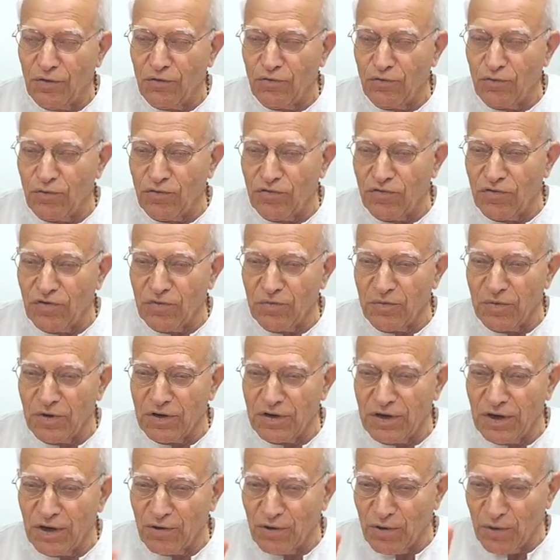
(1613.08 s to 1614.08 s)
So
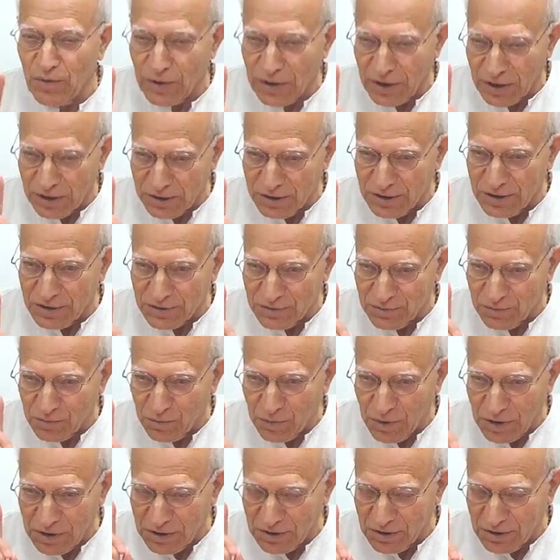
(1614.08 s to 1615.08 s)
similarly, now look at this
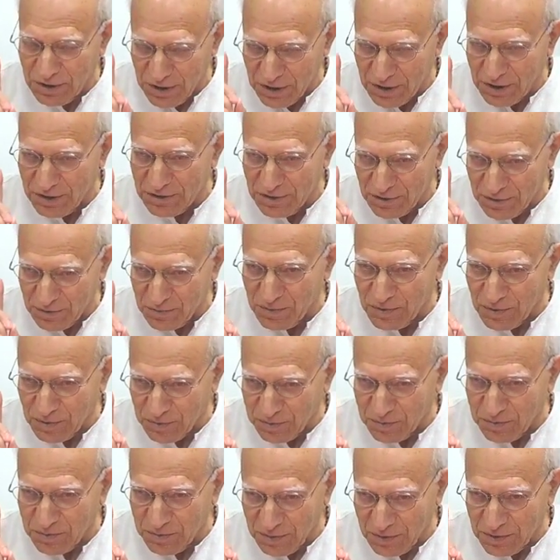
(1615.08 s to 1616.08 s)
one thing I just want
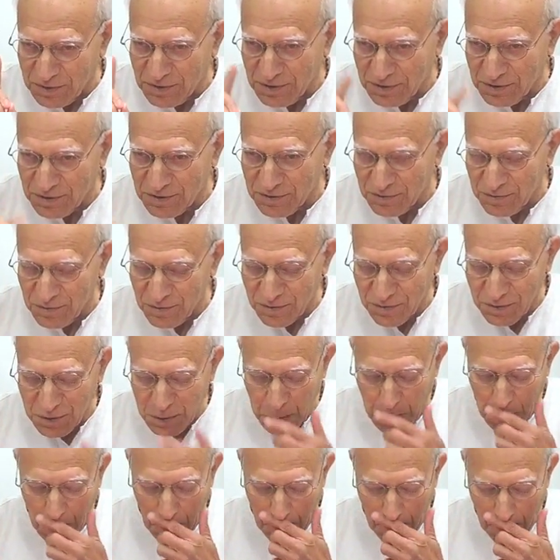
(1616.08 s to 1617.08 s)
to just show to
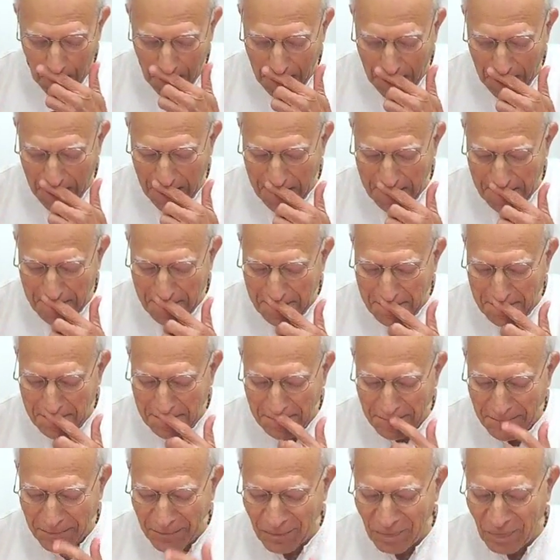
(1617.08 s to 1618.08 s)
you. Okay?
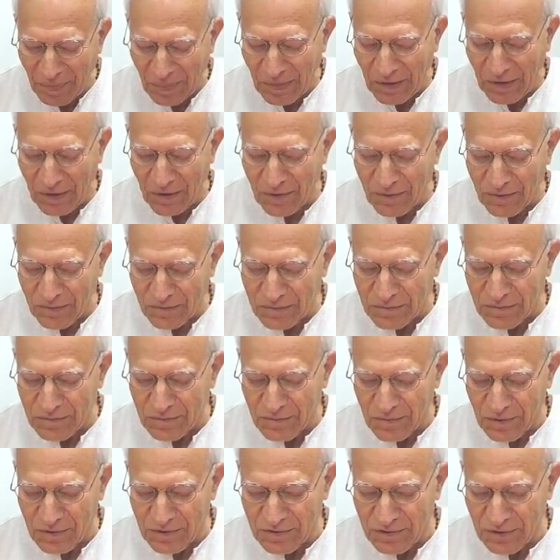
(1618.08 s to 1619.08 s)

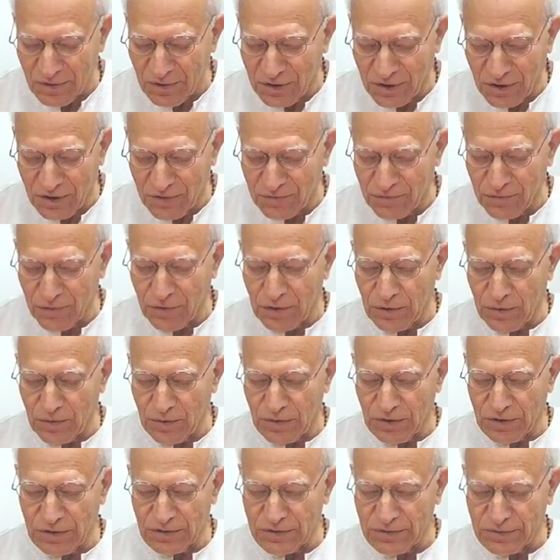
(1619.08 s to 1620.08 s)
Listen carefully to
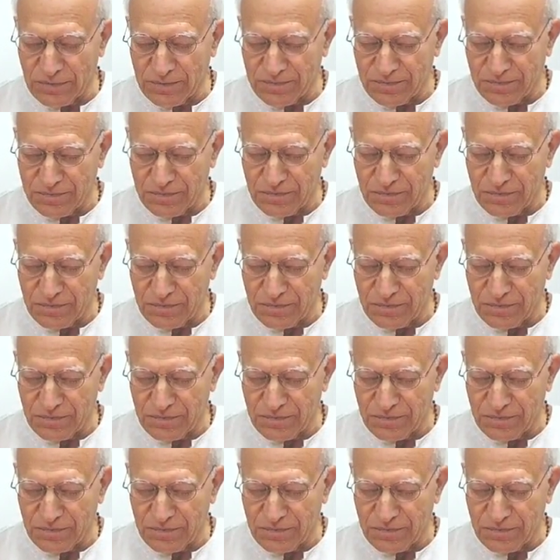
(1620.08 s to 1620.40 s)
this.